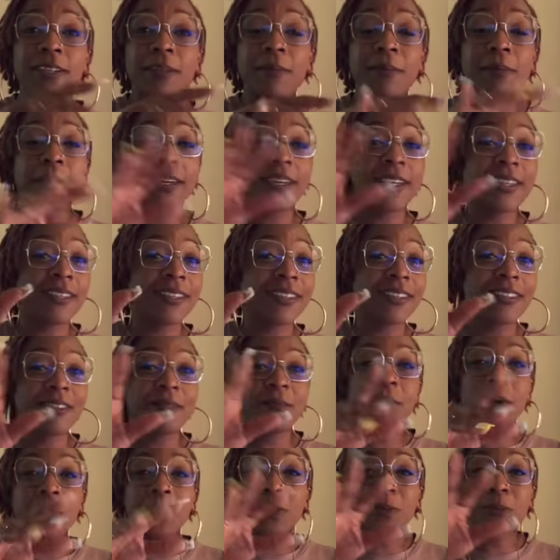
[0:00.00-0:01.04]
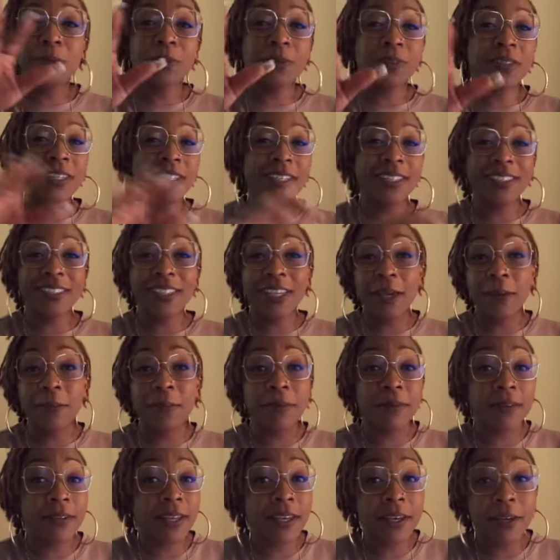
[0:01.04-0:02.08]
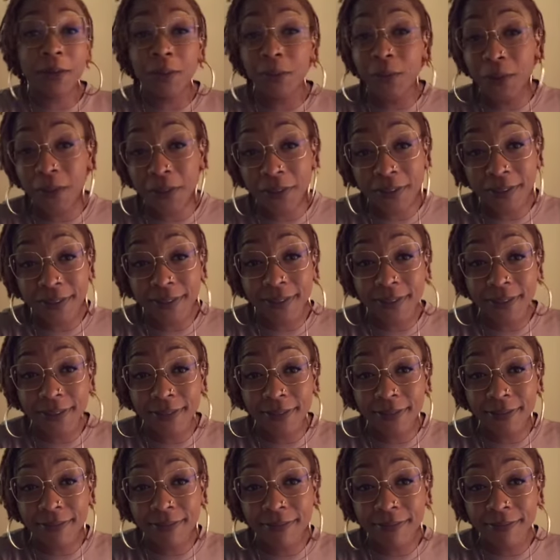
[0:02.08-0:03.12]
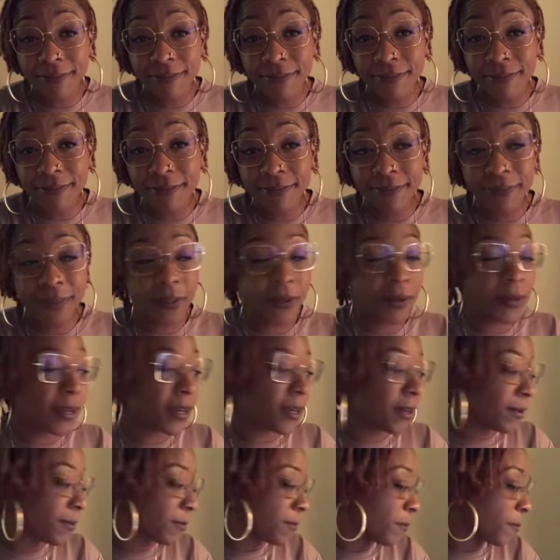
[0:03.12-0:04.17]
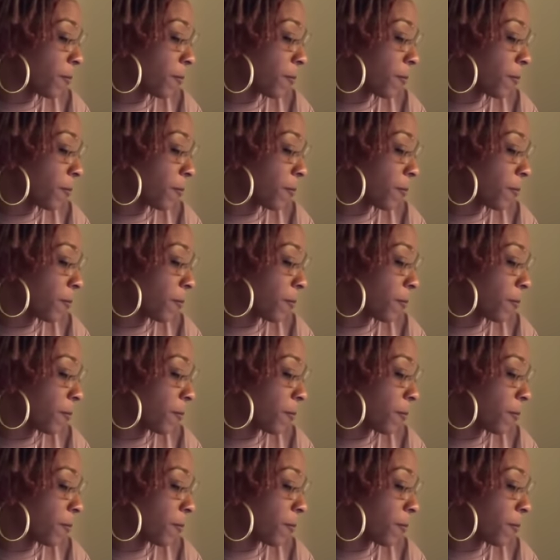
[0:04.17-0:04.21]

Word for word: at making multiple things happen at once. Okay.